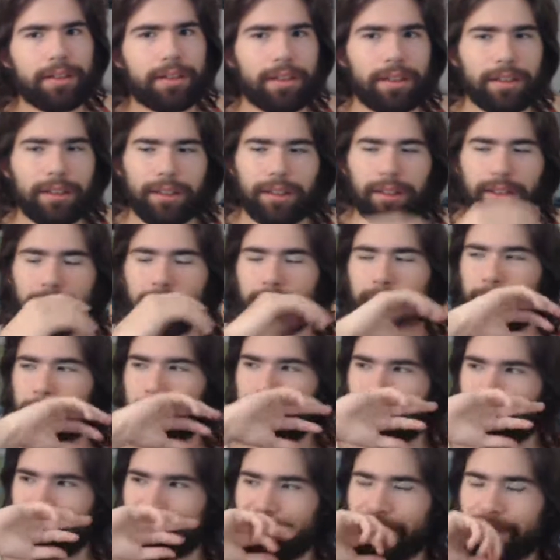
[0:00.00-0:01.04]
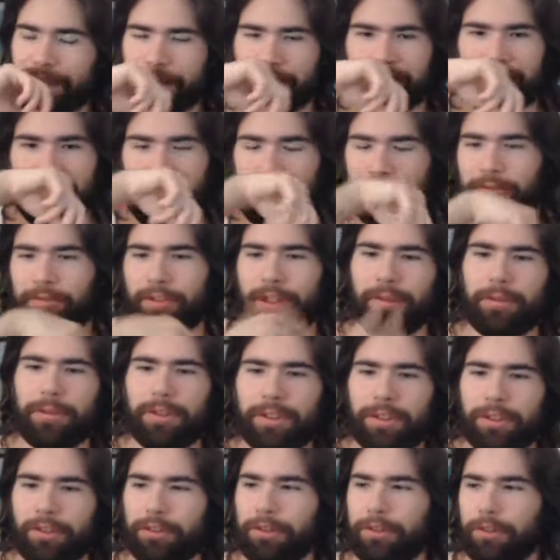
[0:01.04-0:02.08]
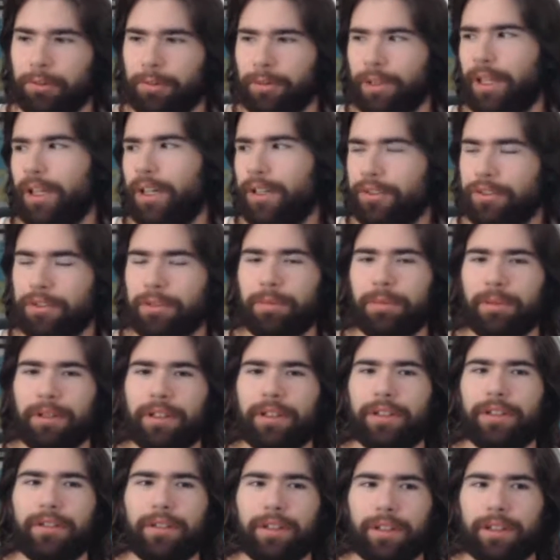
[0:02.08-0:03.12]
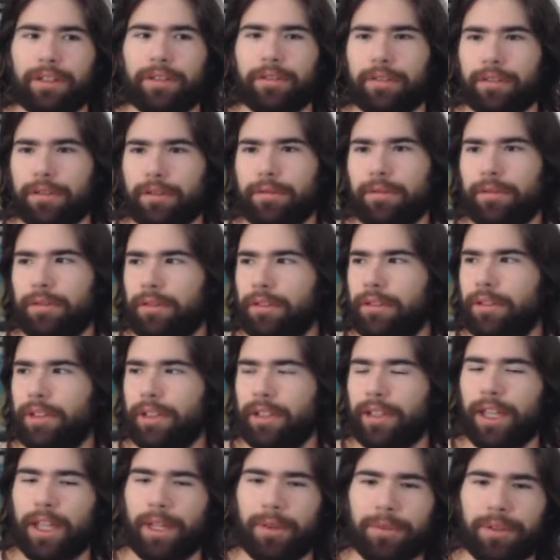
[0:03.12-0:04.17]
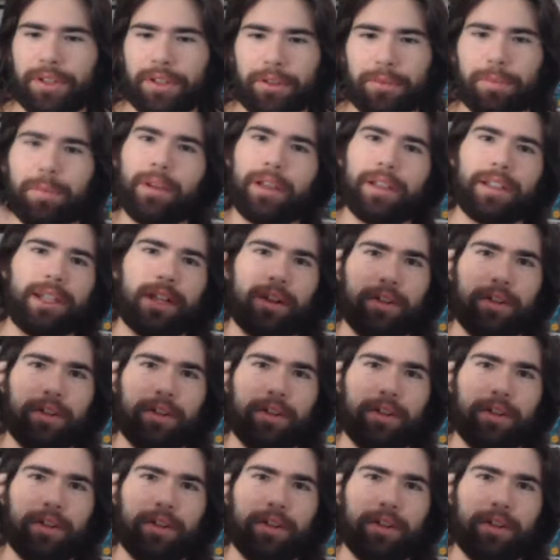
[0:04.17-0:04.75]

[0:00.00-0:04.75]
Like this like famous YouTube guy actually played like the games he's playing now.